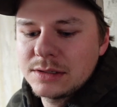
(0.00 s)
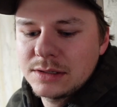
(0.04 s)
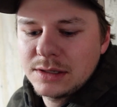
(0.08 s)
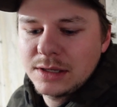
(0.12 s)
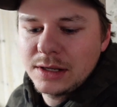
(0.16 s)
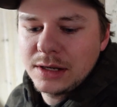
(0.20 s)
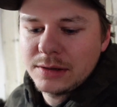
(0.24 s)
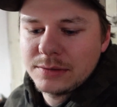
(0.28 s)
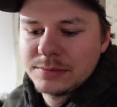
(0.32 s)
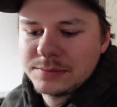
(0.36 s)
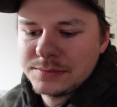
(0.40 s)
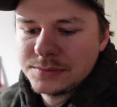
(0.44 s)
you
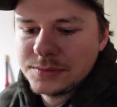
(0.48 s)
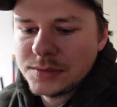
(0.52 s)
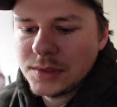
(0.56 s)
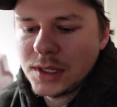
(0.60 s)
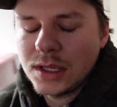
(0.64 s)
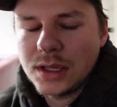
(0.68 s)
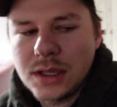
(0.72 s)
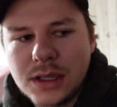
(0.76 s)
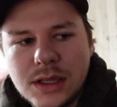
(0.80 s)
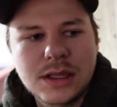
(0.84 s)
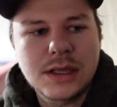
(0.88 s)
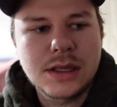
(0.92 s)
know,
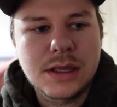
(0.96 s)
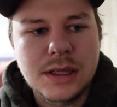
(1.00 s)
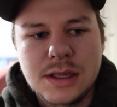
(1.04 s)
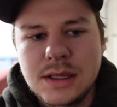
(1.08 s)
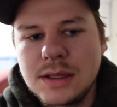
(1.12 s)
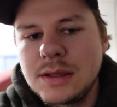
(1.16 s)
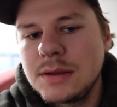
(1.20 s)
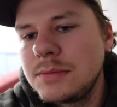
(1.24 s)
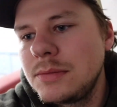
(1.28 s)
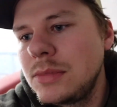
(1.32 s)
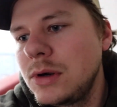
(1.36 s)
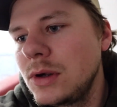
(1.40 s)

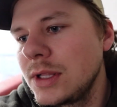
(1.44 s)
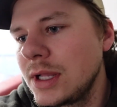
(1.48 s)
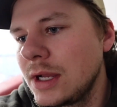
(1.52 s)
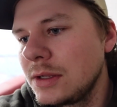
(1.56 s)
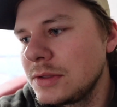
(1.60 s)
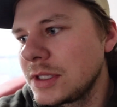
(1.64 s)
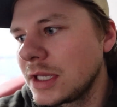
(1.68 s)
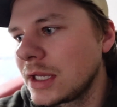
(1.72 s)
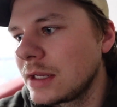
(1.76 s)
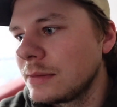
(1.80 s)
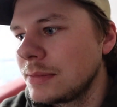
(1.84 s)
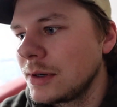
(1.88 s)
pull
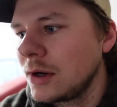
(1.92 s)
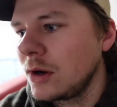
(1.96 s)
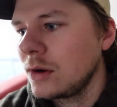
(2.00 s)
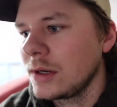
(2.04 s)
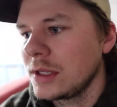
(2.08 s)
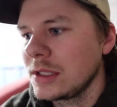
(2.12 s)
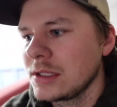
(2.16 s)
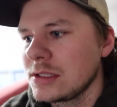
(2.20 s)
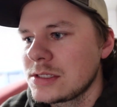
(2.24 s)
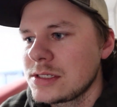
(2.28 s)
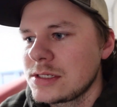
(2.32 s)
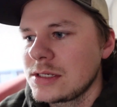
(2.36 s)
out the
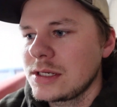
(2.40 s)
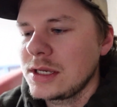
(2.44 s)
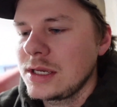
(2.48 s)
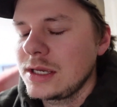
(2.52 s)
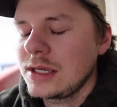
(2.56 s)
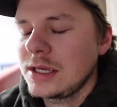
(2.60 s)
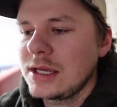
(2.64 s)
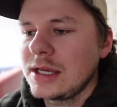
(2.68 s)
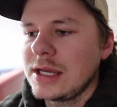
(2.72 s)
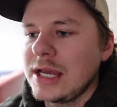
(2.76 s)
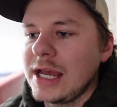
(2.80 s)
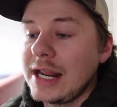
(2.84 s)
components.
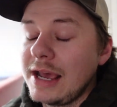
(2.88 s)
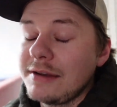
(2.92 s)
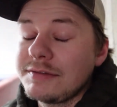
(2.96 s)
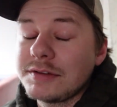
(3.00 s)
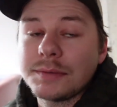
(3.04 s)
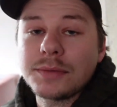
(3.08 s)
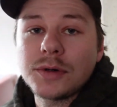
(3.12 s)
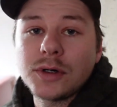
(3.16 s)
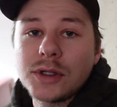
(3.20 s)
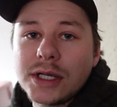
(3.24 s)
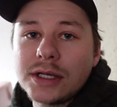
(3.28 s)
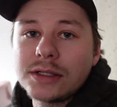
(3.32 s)
I'd have to
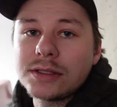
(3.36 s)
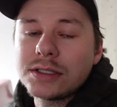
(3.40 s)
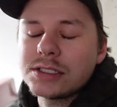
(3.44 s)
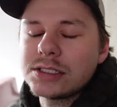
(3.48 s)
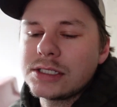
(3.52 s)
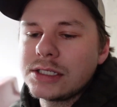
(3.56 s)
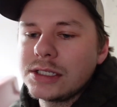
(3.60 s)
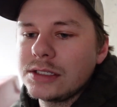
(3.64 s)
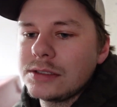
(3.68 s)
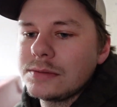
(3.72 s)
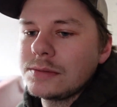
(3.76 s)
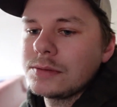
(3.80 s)
pull out the
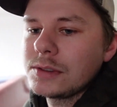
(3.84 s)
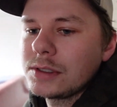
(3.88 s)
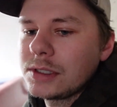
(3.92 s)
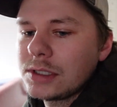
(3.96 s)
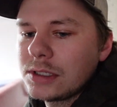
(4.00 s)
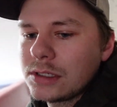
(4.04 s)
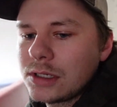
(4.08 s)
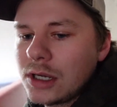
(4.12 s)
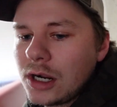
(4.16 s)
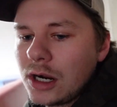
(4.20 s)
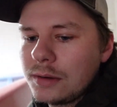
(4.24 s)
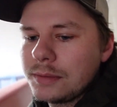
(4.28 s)
seat to put
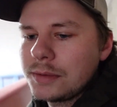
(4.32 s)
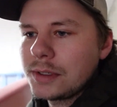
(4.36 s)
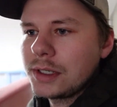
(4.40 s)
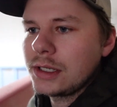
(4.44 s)
the carpet